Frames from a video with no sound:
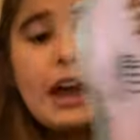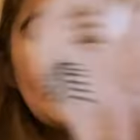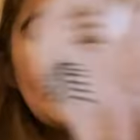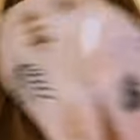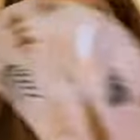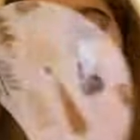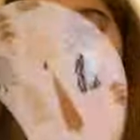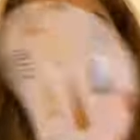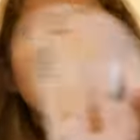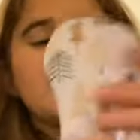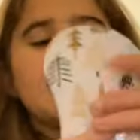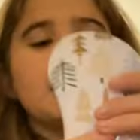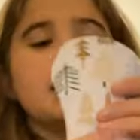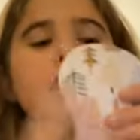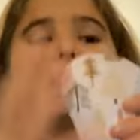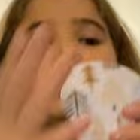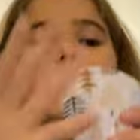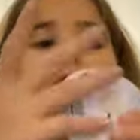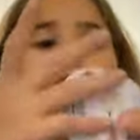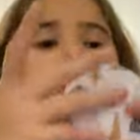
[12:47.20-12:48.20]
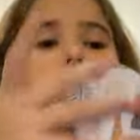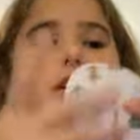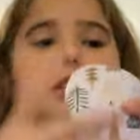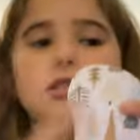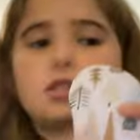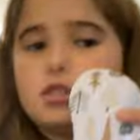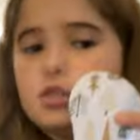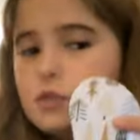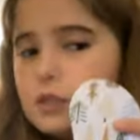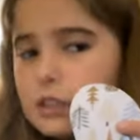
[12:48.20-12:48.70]
And it's like
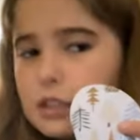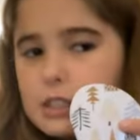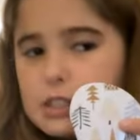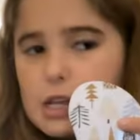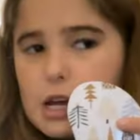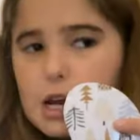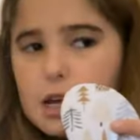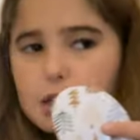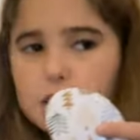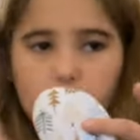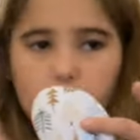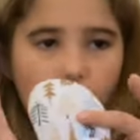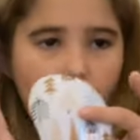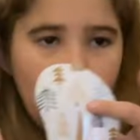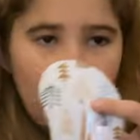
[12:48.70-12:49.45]
tree designed.